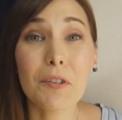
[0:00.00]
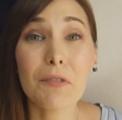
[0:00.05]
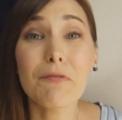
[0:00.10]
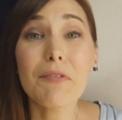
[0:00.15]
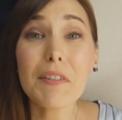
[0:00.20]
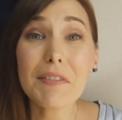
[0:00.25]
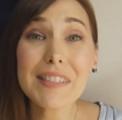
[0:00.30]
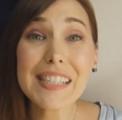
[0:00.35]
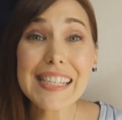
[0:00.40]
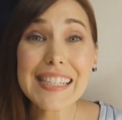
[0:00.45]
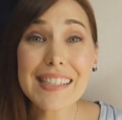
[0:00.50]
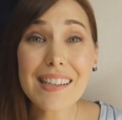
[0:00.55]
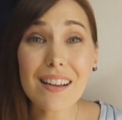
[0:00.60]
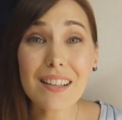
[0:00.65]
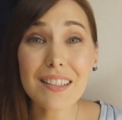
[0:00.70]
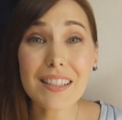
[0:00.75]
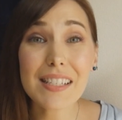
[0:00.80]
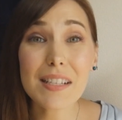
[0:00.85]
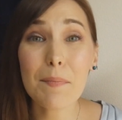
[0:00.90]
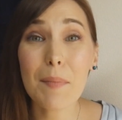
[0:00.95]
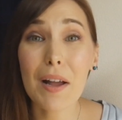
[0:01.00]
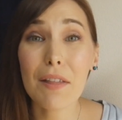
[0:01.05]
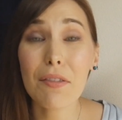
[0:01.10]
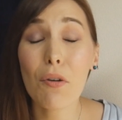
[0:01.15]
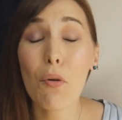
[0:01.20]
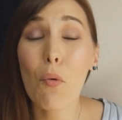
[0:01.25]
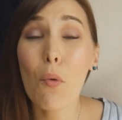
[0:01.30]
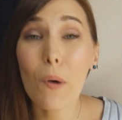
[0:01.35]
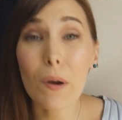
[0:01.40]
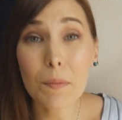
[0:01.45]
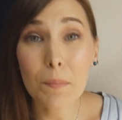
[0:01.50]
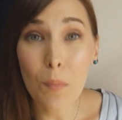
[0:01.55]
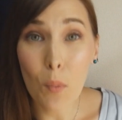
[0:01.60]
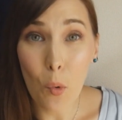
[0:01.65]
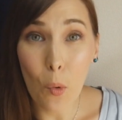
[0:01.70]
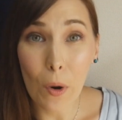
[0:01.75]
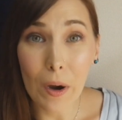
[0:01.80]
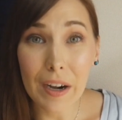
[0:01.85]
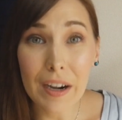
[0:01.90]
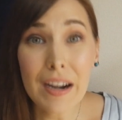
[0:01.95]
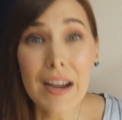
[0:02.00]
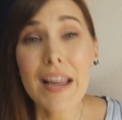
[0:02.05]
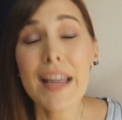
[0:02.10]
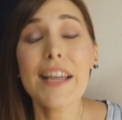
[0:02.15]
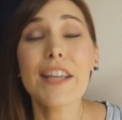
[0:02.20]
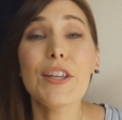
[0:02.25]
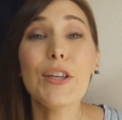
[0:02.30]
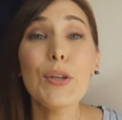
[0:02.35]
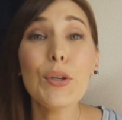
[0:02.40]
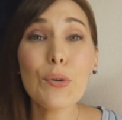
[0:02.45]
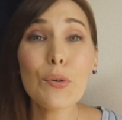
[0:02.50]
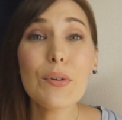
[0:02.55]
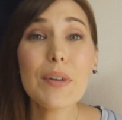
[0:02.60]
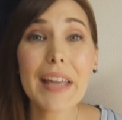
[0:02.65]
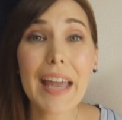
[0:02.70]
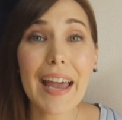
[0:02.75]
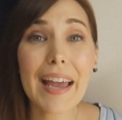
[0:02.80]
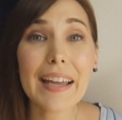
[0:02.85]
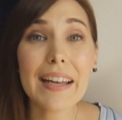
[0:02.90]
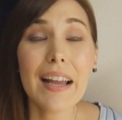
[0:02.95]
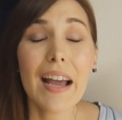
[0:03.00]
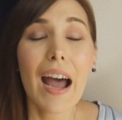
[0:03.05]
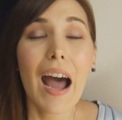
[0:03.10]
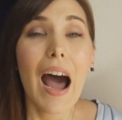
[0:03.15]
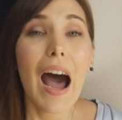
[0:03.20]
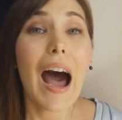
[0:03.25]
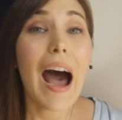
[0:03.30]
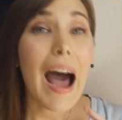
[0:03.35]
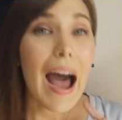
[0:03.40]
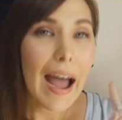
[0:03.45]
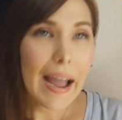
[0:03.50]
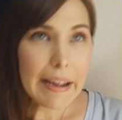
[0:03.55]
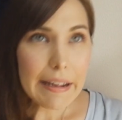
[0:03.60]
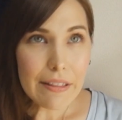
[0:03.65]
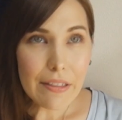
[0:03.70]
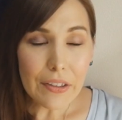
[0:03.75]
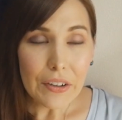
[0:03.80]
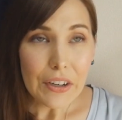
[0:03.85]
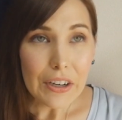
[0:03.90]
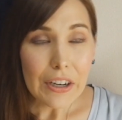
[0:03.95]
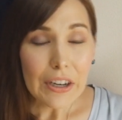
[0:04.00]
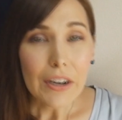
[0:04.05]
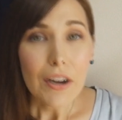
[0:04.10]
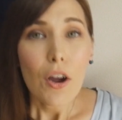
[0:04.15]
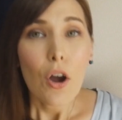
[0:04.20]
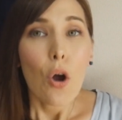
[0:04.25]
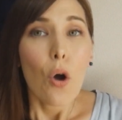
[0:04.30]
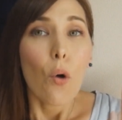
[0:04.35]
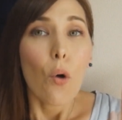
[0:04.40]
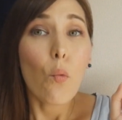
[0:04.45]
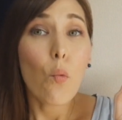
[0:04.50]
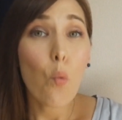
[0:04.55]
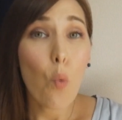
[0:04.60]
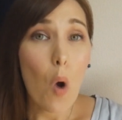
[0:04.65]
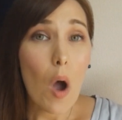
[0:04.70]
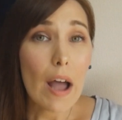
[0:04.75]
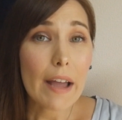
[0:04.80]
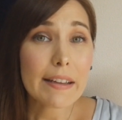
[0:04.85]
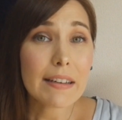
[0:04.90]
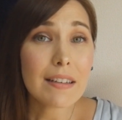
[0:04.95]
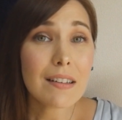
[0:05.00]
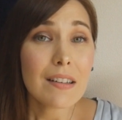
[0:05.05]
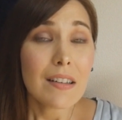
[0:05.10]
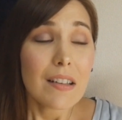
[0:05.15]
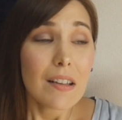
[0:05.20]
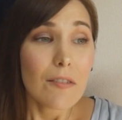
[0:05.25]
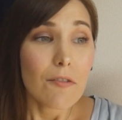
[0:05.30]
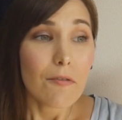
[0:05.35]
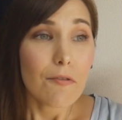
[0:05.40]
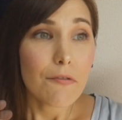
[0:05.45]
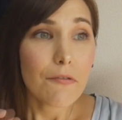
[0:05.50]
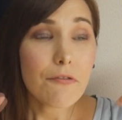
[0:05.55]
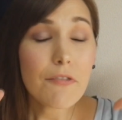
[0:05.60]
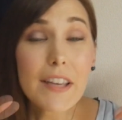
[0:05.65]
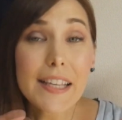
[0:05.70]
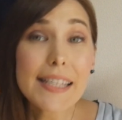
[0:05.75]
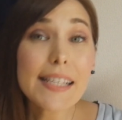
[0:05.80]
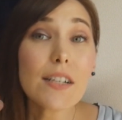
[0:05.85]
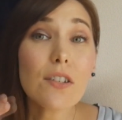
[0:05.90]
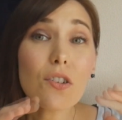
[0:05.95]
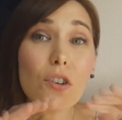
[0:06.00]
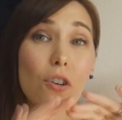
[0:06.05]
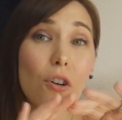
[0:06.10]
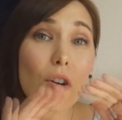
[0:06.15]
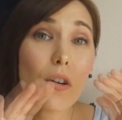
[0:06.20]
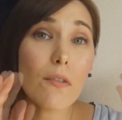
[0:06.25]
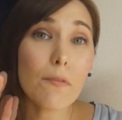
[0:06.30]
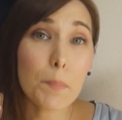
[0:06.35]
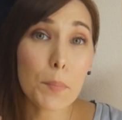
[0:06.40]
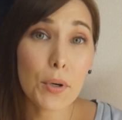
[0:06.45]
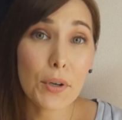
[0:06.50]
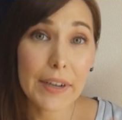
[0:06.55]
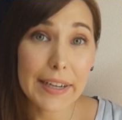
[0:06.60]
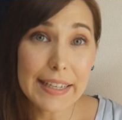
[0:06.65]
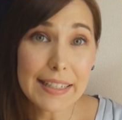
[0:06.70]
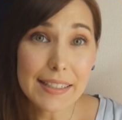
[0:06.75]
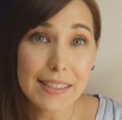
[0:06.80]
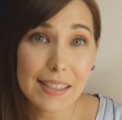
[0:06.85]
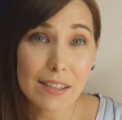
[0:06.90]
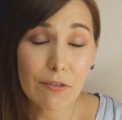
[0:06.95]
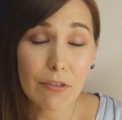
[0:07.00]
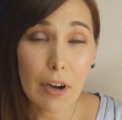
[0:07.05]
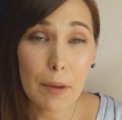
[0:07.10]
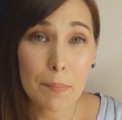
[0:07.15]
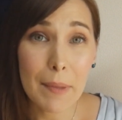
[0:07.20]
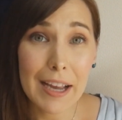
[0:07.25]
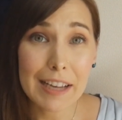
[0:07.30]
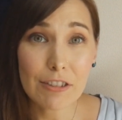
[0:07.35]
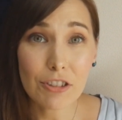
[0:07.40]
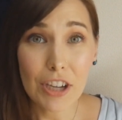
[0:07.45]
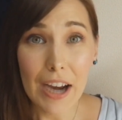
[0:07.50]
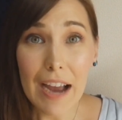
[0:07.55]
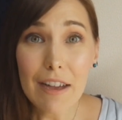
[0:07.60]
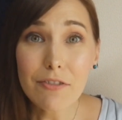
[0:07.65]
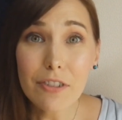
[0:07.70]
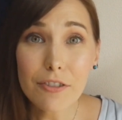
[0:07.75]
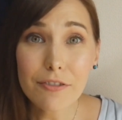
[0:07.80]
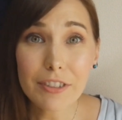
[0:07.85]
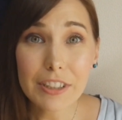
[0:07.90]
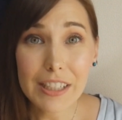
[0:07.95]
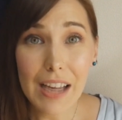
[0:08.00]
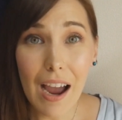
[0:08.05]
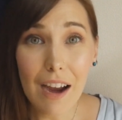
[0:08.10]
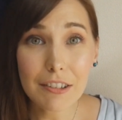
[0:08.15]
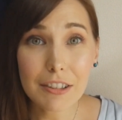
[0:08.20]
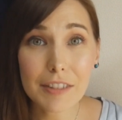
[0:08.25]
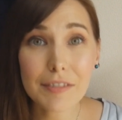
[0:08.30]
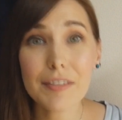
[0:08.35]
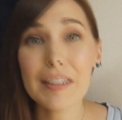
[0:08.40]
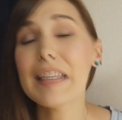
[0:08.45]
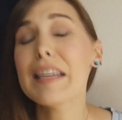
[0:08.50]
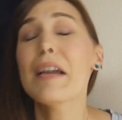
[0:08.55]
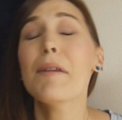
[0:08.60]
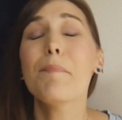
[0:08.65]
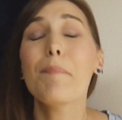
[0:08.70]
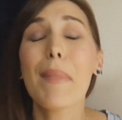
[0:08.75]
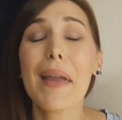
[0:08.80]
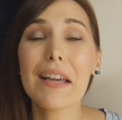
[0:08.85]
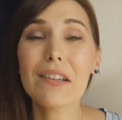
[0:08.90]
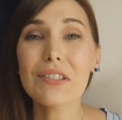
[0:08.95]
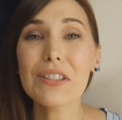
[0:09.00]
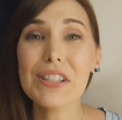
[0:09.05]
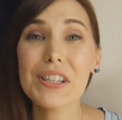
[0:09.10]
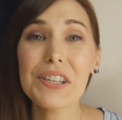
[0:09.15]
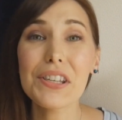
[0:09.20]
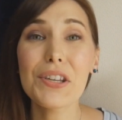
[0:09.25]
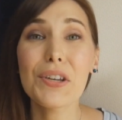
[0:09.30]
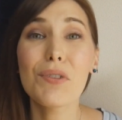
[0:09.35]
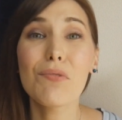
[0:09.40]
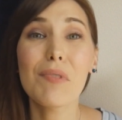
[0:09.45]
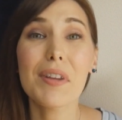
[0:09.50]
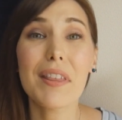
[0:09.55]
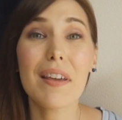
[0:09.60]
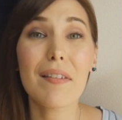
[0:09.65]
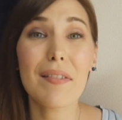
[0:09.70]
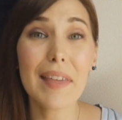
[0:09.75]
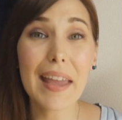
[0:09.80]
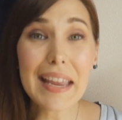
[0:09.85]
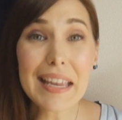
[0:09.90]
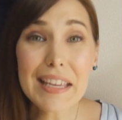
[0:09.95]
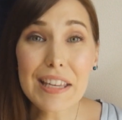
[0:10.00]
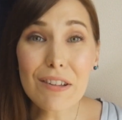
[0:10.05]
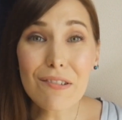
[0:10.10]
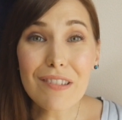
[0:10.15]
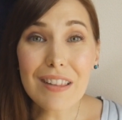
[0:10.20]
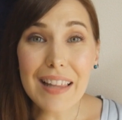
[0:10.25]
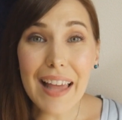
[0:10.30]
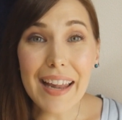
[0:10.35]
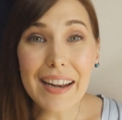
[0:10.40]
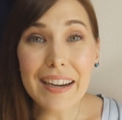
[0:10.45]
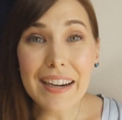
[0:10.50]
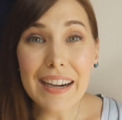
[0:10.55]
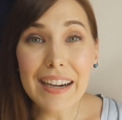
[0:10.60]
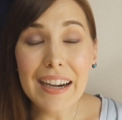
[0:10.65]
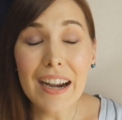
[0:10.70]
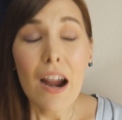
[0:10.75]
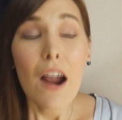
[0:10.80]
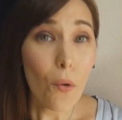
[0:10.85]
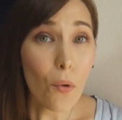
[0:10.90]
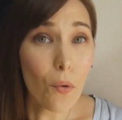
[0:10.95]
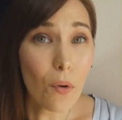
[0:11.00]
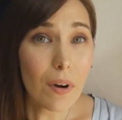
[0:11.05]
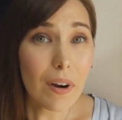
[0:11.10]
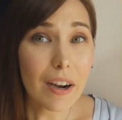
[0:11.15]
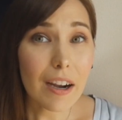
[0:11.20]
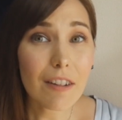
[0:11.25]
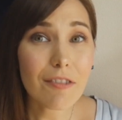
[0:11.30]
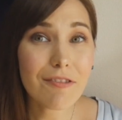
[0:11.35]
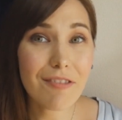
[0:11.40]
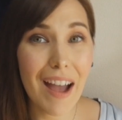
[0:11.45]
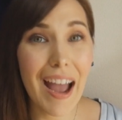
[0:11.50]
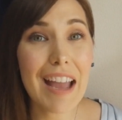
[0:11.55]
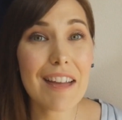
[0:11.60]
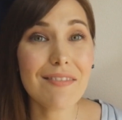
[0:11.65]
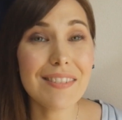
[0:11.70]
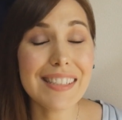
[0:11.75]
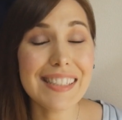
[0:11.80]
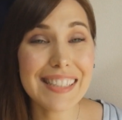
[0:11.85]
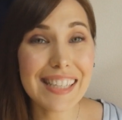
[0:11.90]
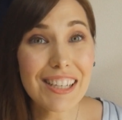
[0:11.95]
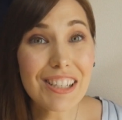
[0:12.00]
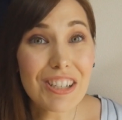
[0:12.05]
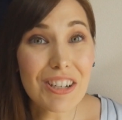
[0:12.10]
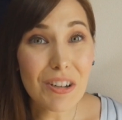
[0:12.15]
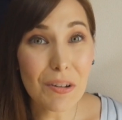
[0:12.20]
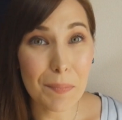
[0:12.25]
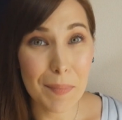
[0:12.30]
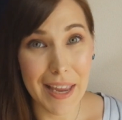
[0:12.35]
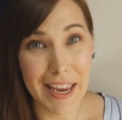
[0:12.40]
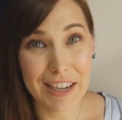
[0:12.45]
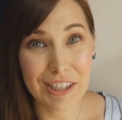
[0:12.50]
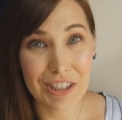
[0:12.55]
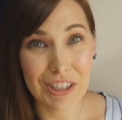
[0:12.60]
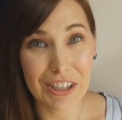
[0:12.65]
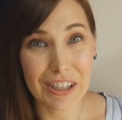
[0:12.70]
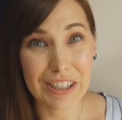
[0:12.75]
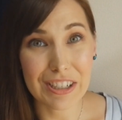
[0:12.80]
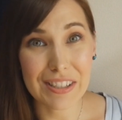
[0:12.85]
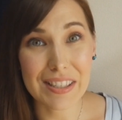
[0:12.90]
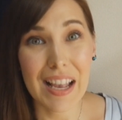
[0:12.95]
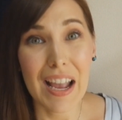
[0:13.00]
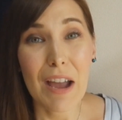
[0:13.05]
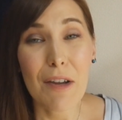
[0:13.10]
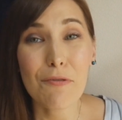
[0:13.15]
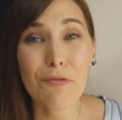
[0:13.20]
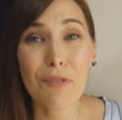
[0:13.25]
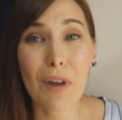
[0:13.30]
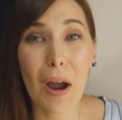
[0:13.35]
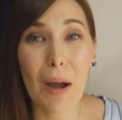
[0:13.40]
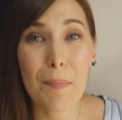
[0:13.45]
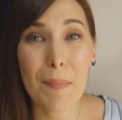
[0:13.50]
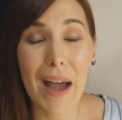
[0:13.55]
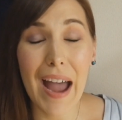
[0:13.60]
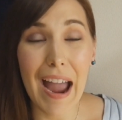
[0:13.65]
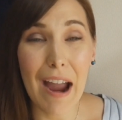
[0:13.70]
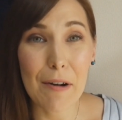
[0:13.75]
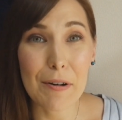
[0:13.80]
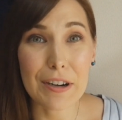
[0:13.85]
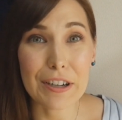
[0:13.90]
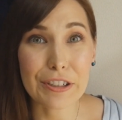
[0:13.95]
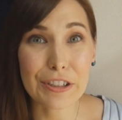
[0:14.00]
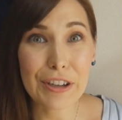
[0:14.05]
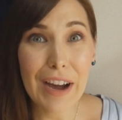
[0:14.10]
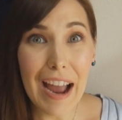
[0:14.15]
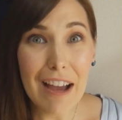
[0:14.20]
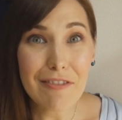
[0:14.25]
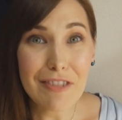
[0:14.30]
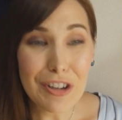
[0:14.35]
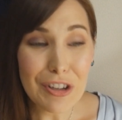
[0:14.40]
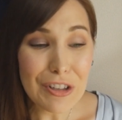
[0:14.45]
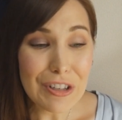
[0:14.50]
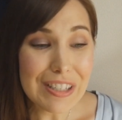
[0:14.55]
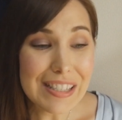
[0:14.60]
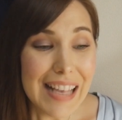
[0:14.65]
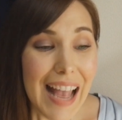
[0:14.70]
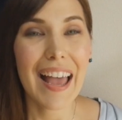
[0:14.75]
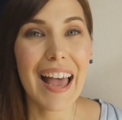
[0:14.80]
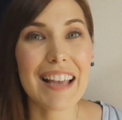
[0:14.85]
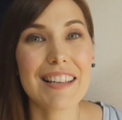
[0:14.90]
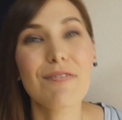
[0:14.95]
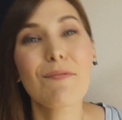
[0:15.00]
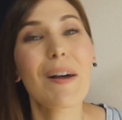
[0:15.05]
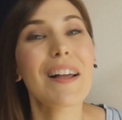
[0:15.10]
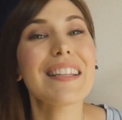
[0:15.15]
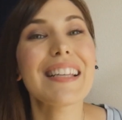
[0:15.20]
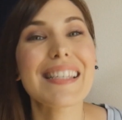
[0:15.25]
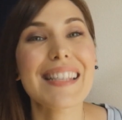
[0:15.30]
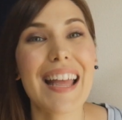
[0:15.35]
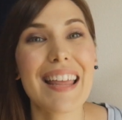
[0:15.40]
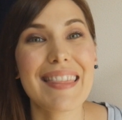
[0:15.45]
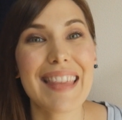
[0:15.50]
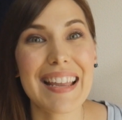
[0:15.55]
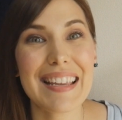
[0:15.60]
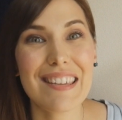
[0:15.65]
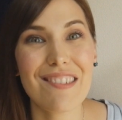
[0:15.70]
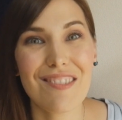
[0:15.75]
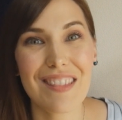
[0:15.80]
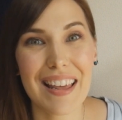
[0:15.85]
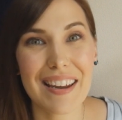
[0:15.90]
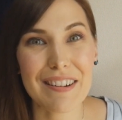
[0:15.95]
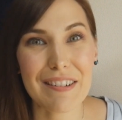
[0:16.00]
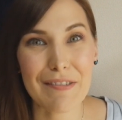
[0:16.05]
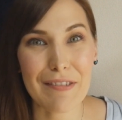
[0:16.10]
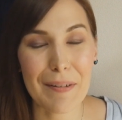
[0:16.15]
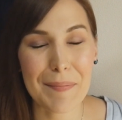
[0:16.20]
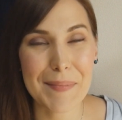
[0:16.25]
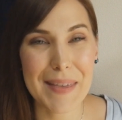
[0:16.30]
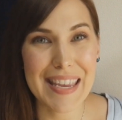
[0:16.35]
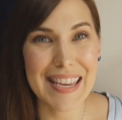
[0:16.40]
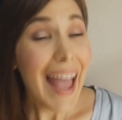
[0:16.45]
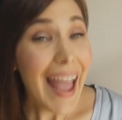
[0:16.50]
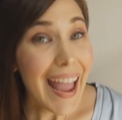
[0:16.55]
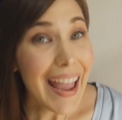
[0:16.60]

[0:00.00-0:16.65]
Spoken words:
For $15 a month or more, you get either one physical print from my travel photography mailed to you with a thank you letter, or 5 digital pictures from our travels, as well as that thank you letter from me.